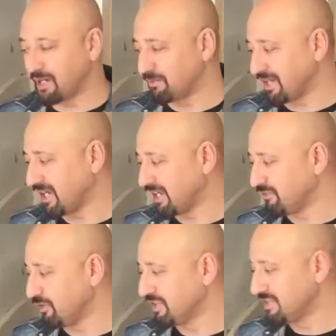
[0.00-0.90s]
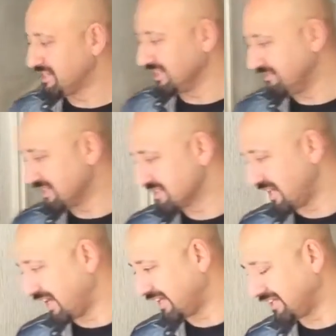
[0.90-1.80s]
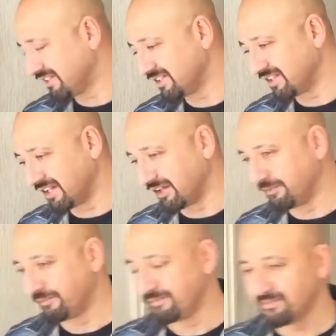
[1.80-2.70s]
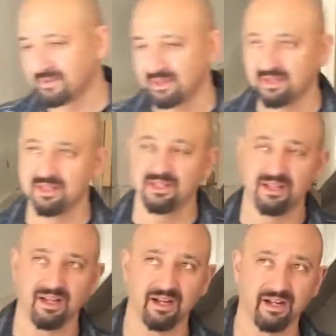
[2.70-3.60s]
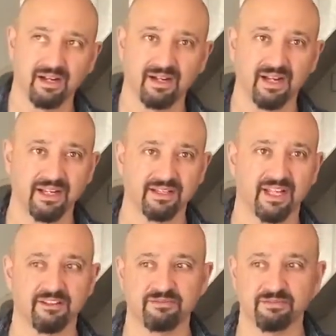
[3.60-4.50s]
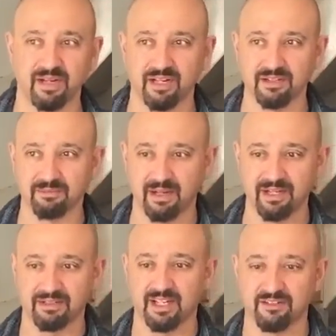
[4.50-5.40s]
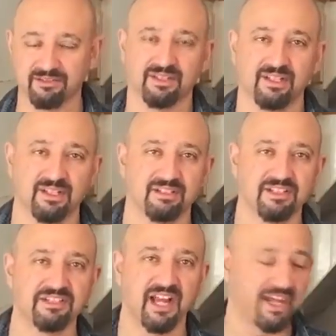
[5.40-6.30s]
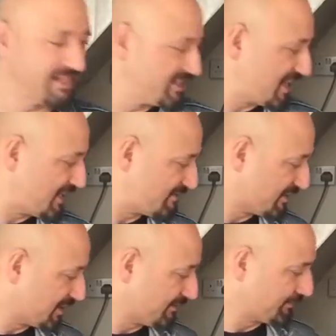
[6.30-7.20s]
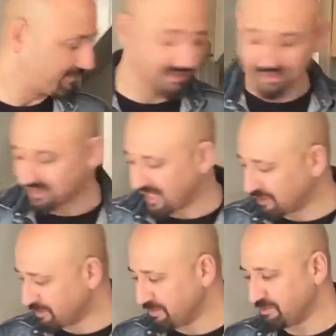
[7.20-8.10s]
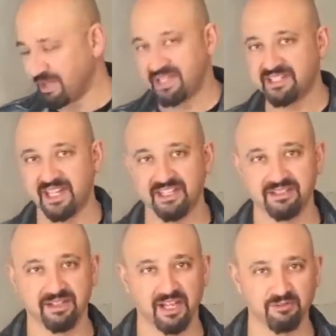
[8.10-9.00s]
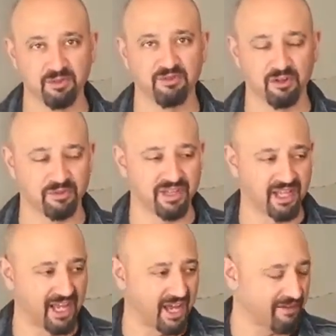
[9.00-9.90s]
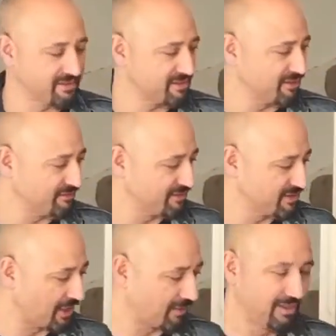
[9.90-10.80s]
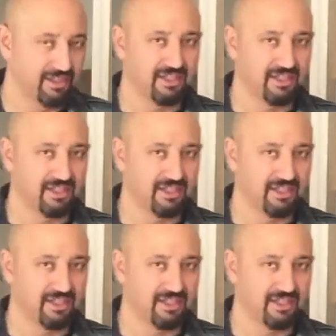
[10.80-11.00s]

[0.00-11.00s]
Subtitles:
about my kind of authentic living side, and kind of my kind of desire to kind of help people meditate and kind of move on with their lives and stuff. And so